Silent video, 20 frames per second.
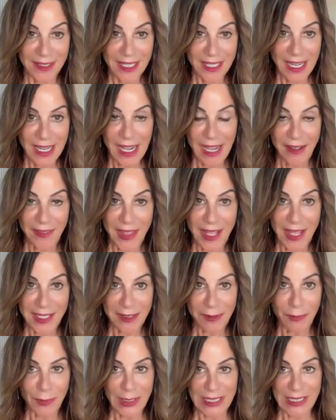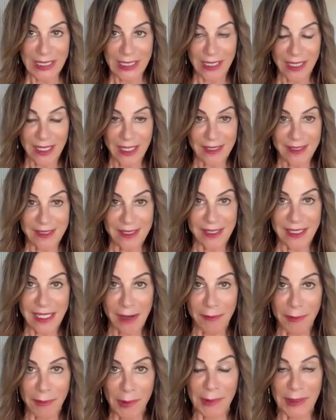how they can be
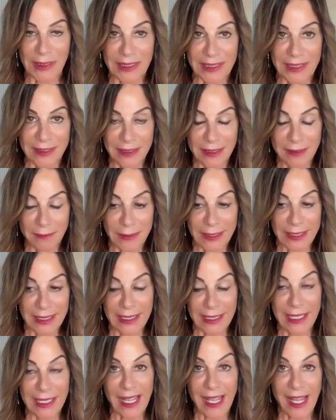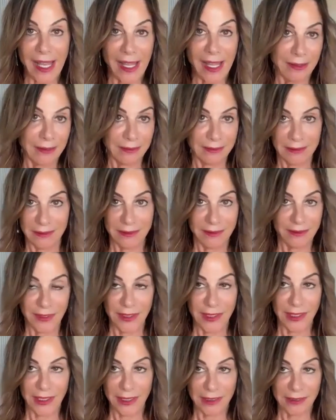unstoppable in planning ahead for
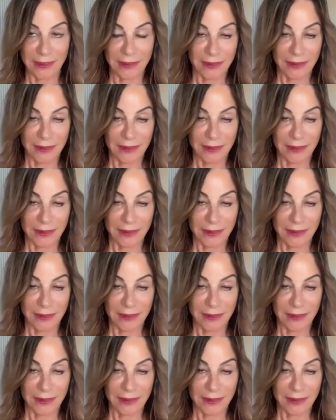their